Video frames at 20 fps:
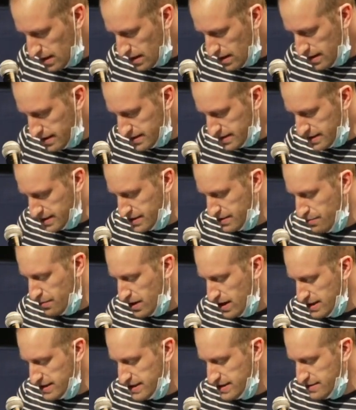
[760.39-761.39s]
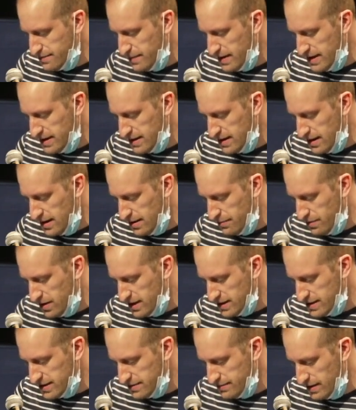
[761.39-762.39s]
Is this a
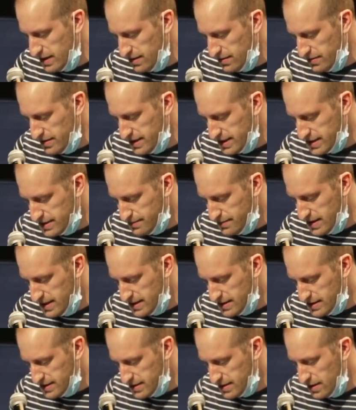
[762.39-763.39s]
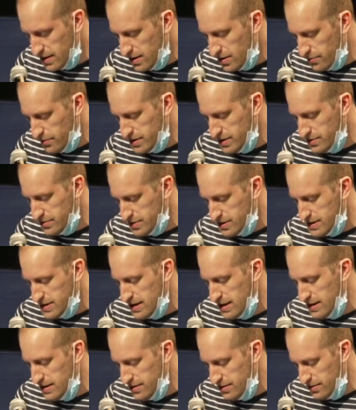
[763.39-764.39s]
process model Nix based, Windows
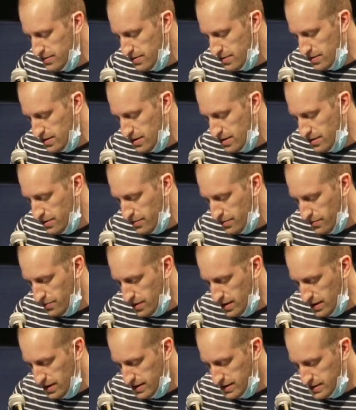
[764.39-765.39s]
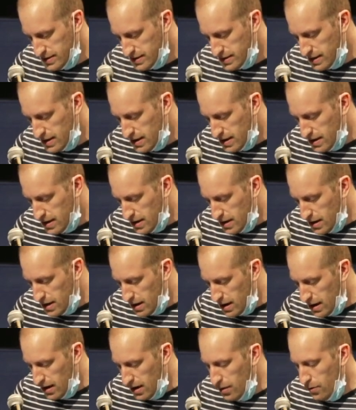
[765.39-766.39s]
style, or otherwise?
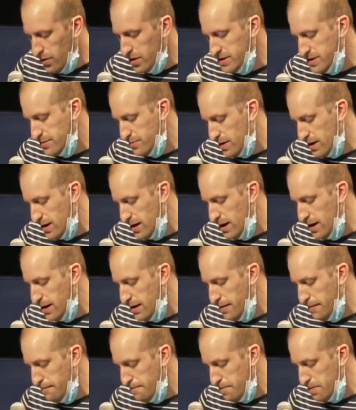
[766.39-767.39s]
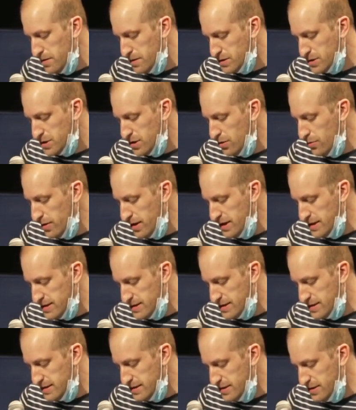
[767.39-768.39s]
Oh, so
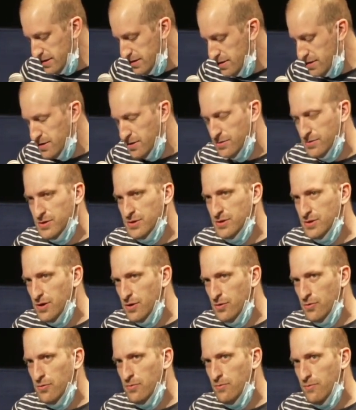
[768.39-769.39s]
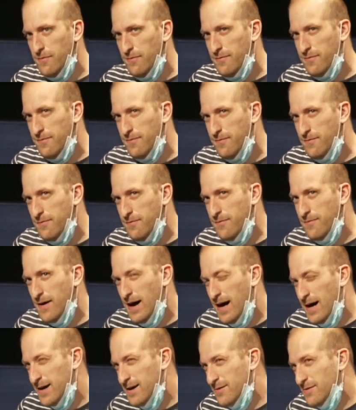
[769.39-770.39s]
there's no
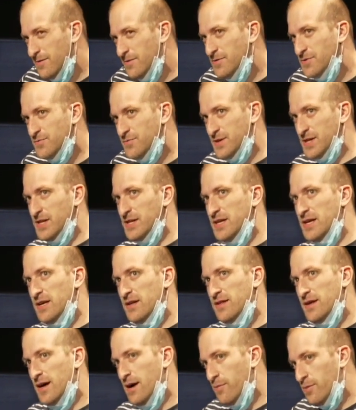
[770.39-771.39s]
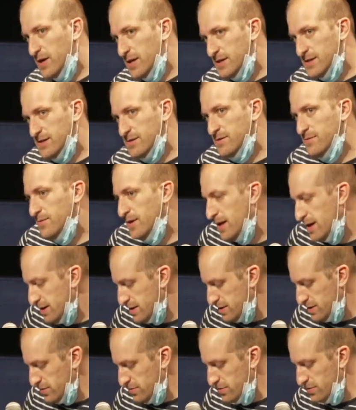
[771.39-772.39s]
files really in the operating system yet,
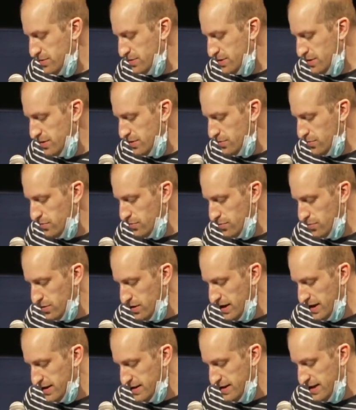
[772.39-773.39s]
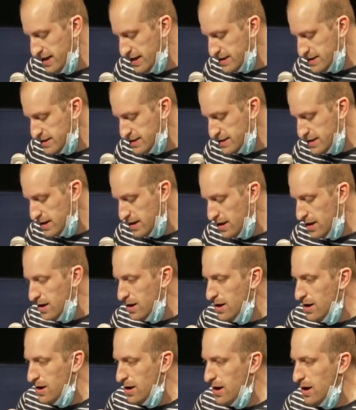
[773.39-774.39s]
so there's no like Nix.
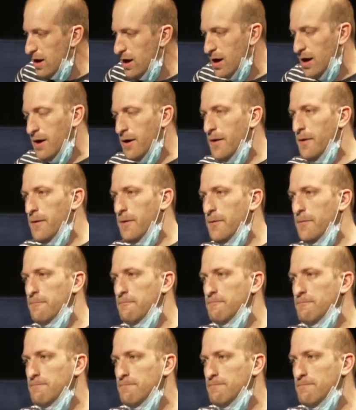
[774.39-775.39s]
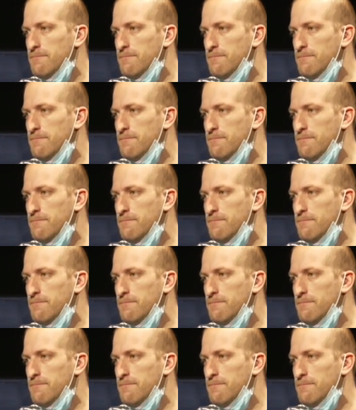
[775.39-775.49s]
I'm